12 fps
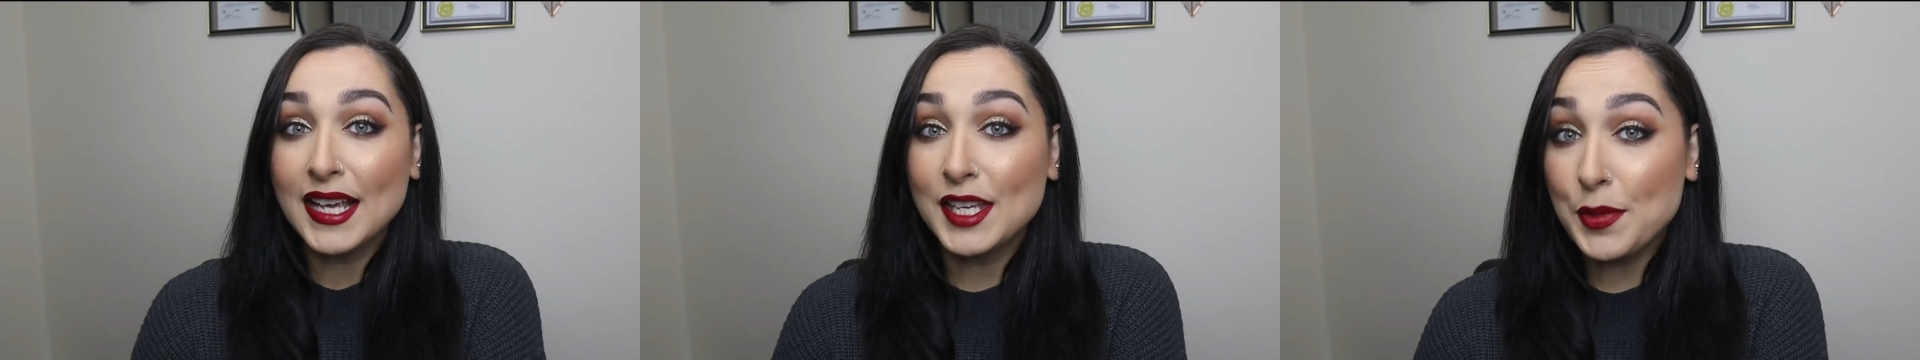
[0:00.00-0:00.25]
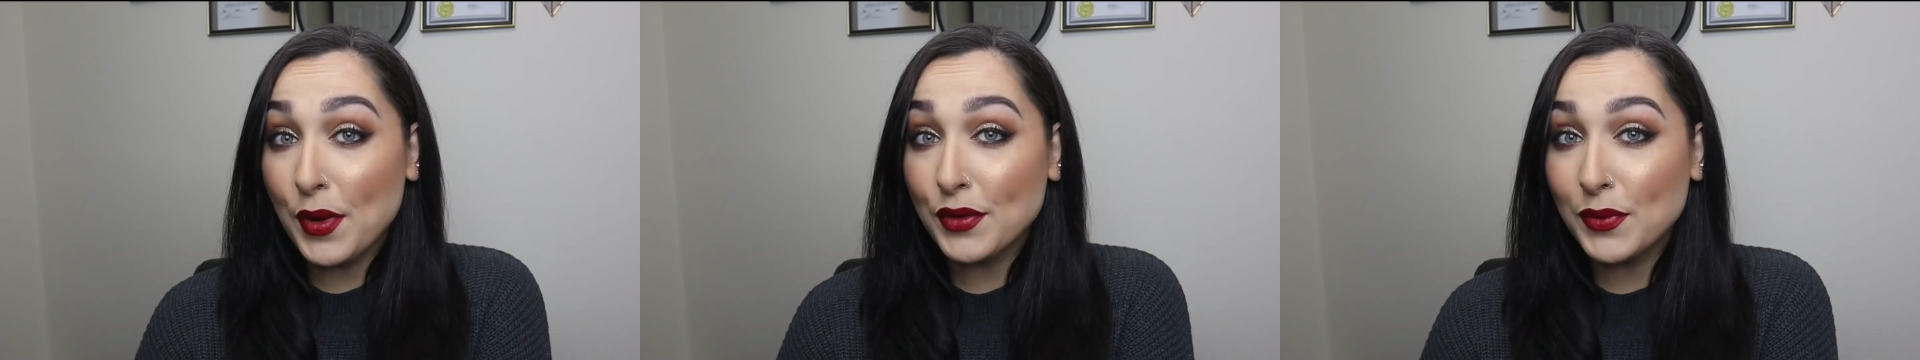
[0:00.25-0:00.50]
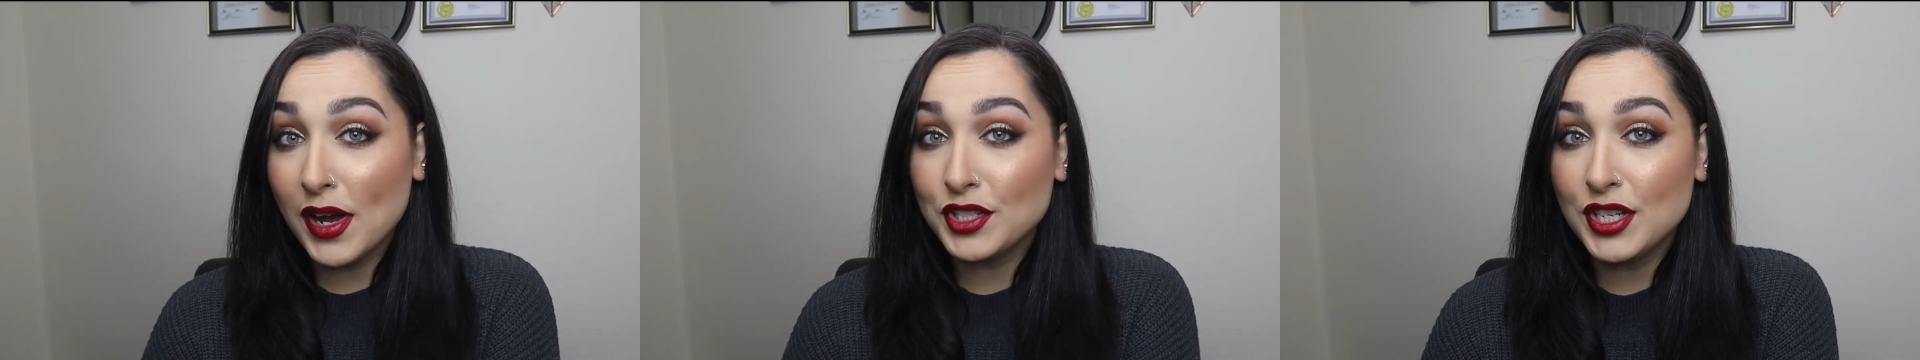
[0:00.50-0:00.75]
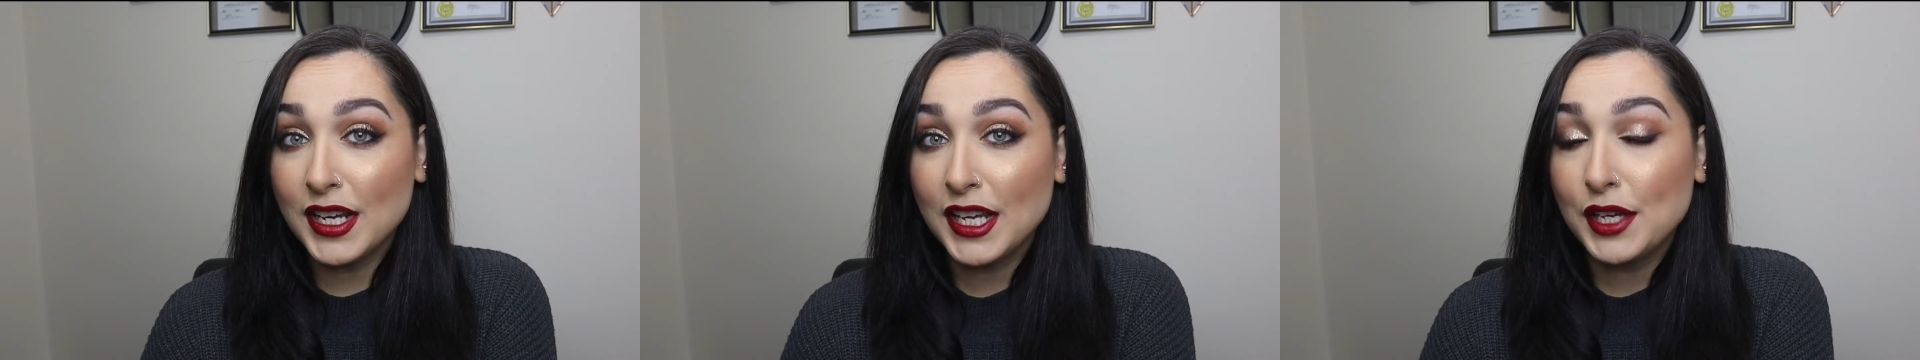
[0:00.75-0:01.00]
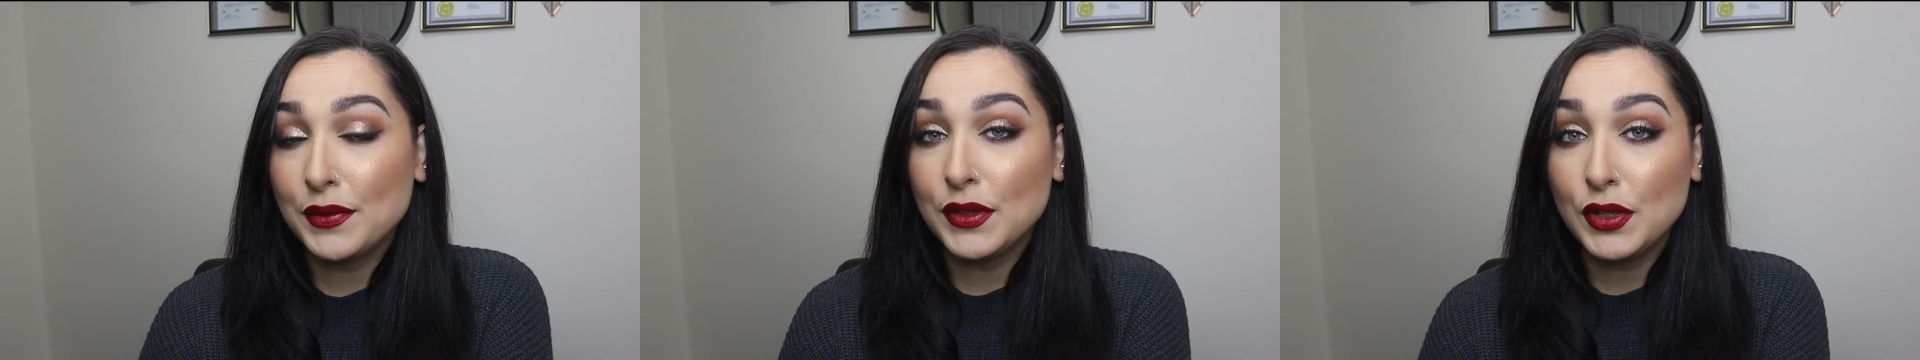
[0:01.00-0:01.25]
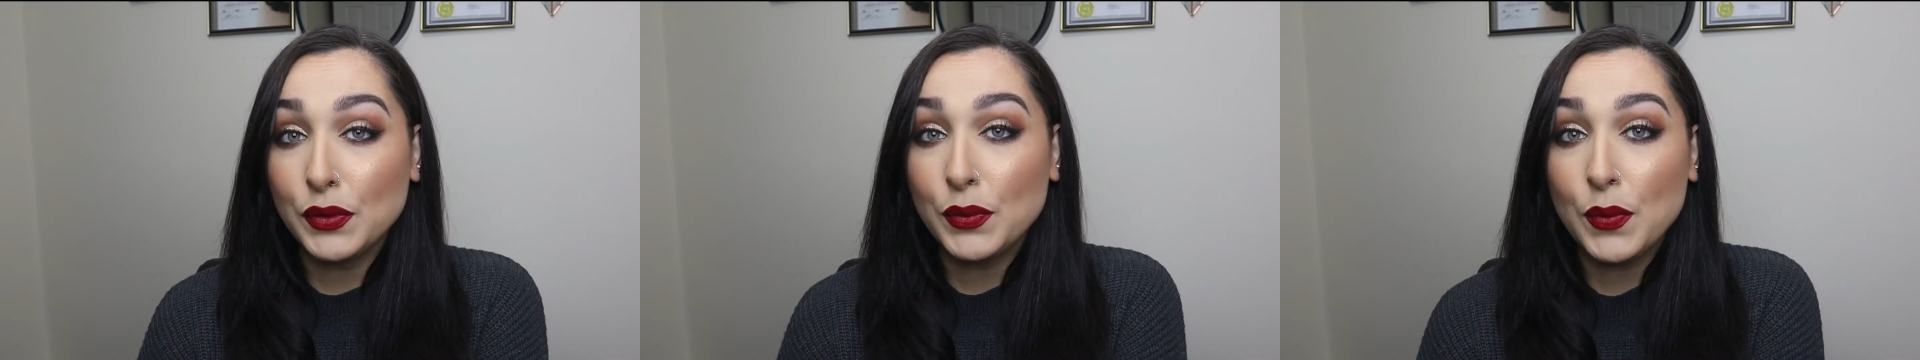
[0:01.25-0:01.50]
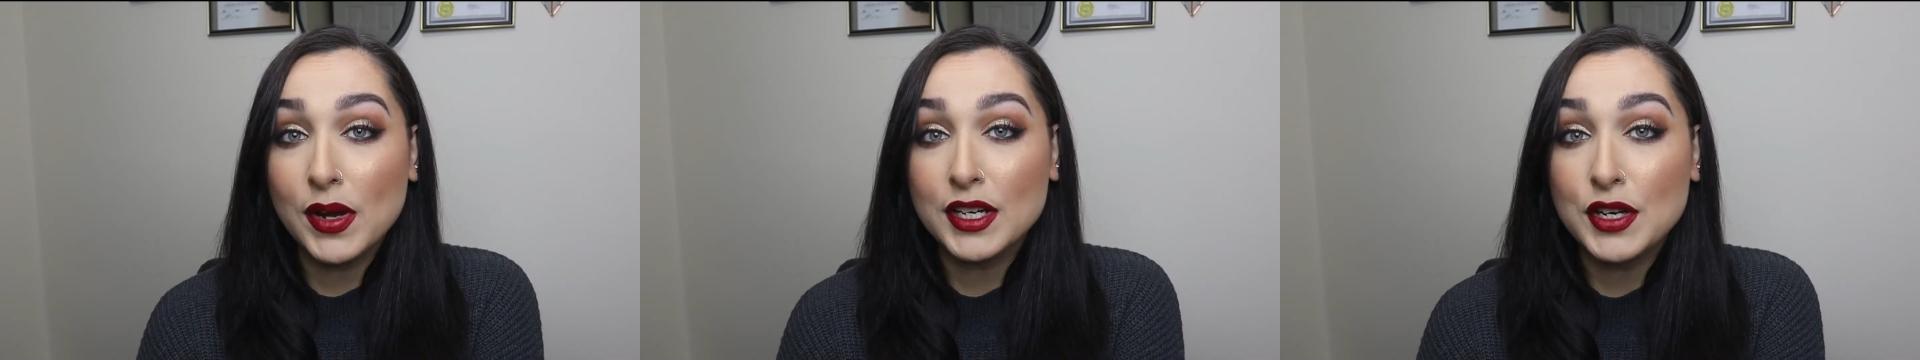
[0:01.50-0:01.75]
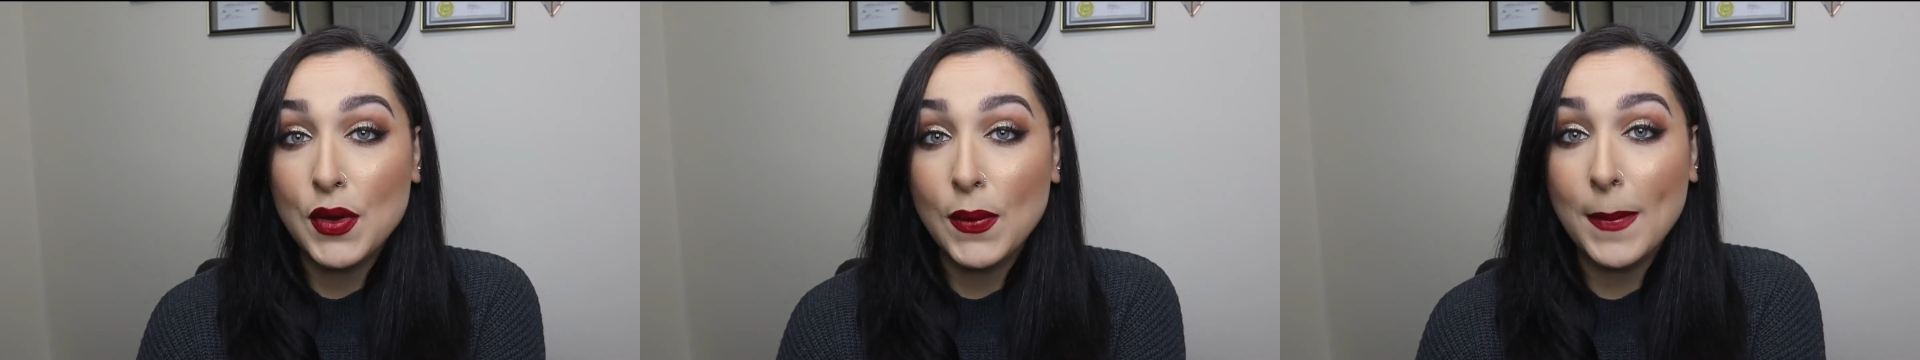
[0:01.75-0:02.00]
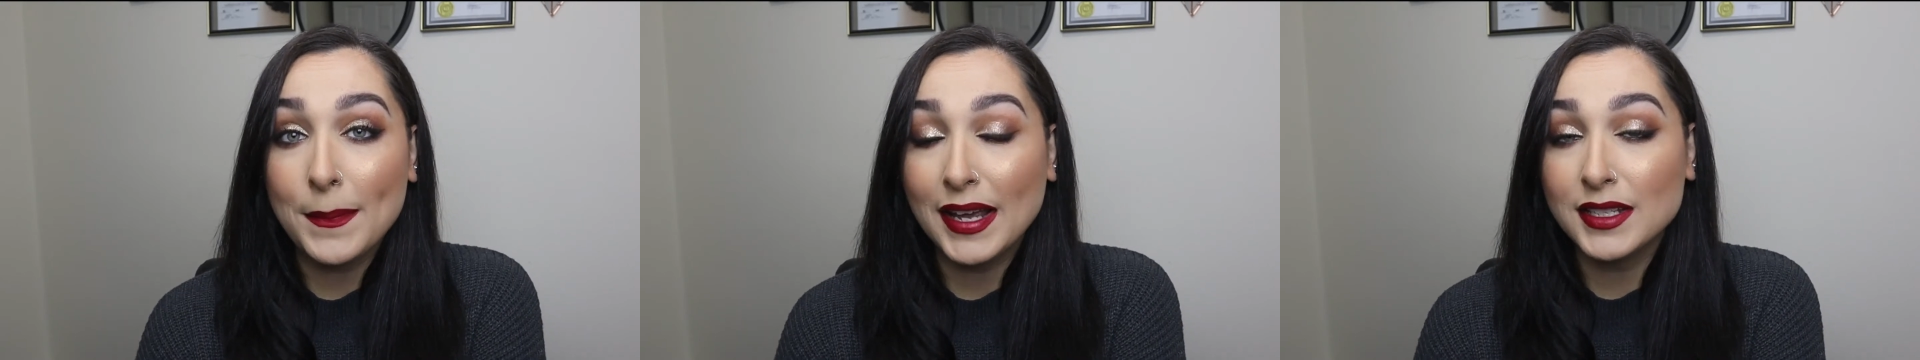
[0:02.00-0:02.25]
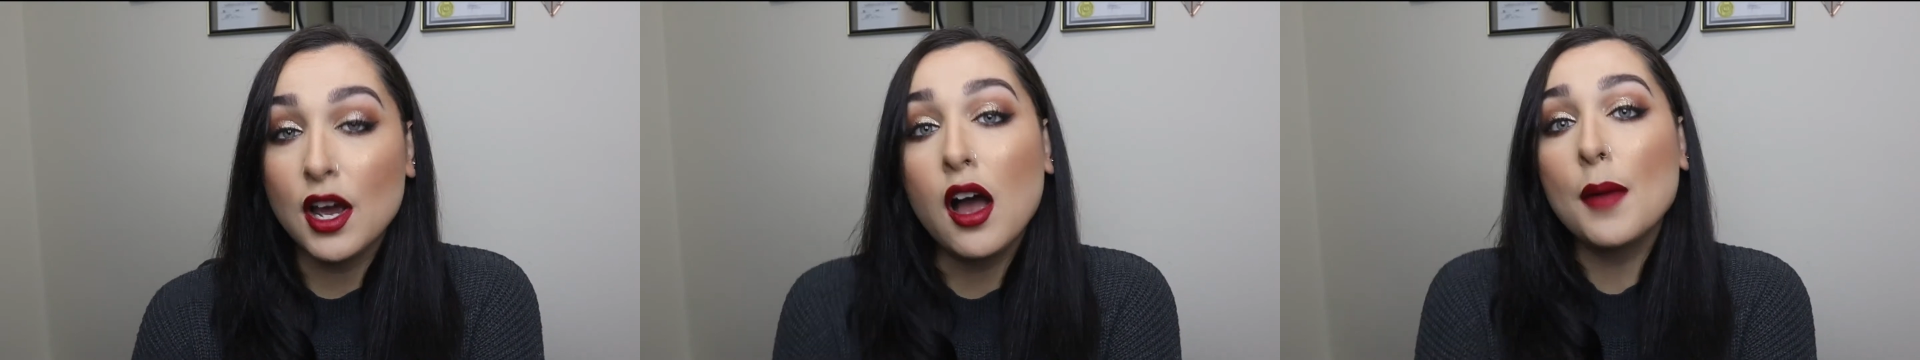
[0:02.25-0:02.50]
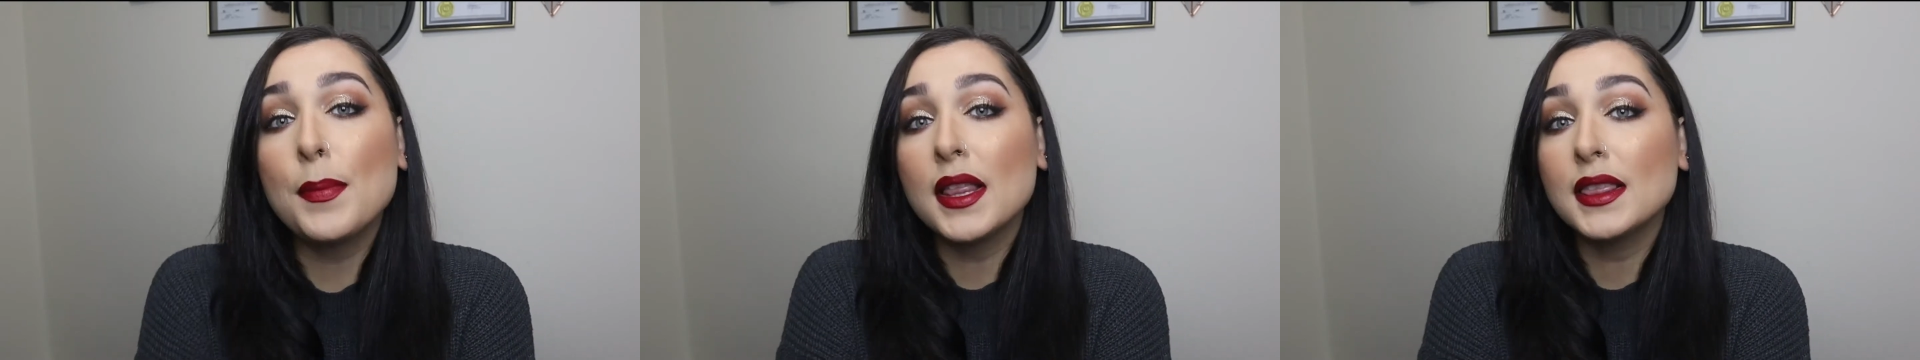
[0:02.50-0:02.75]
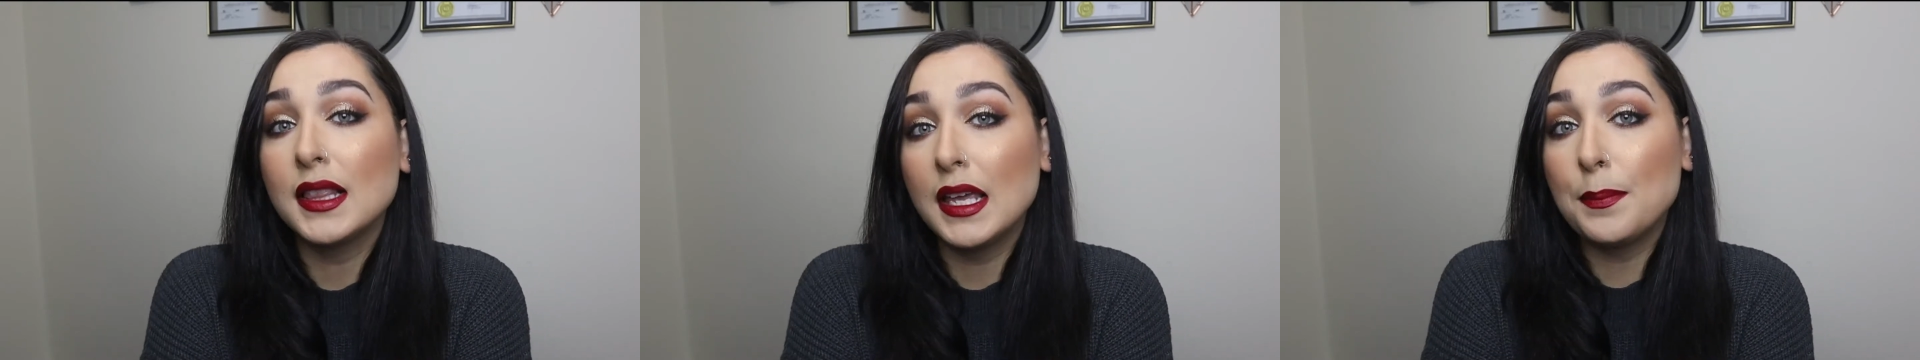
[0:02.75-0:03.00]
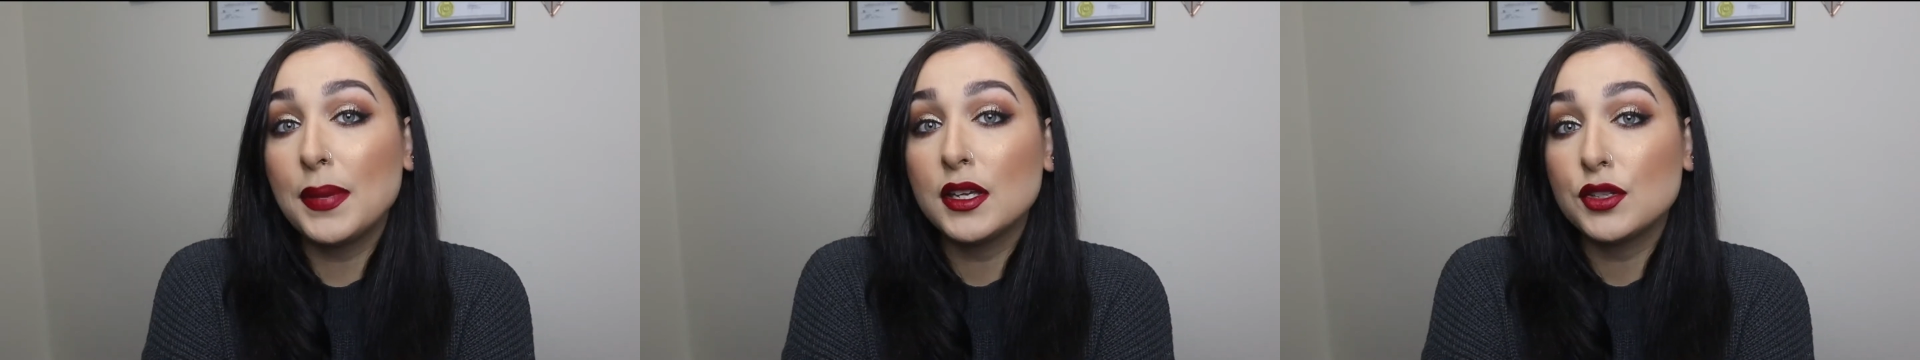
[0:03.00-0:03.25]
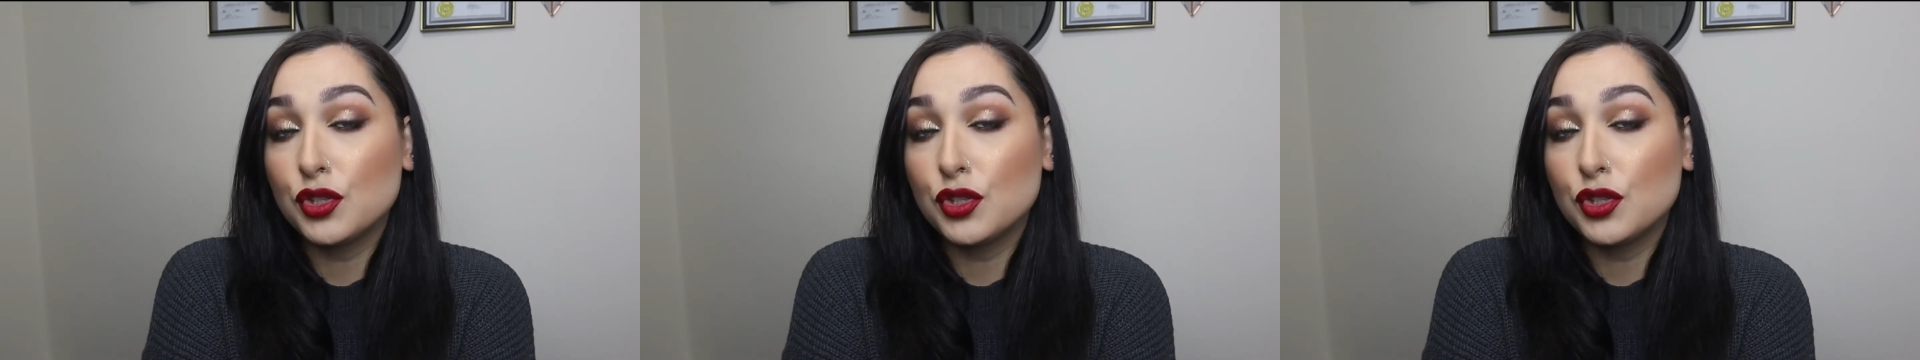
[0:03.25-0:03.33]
Keep on watching if you want to know my top lip